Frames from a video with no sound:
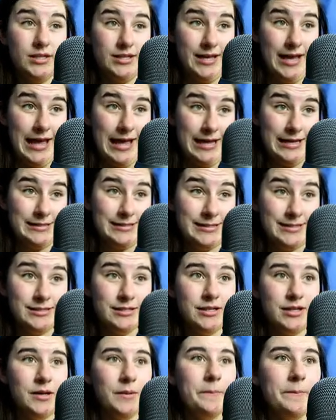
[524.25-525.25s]

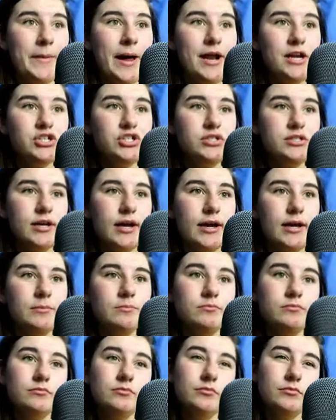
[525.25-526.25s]
Yes. Managing
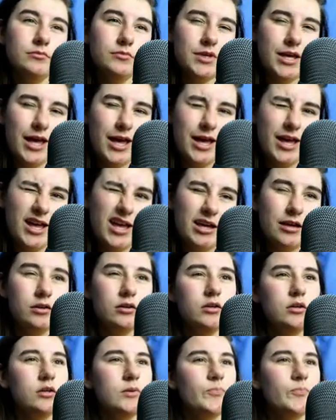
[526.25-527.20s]
time. Yeah.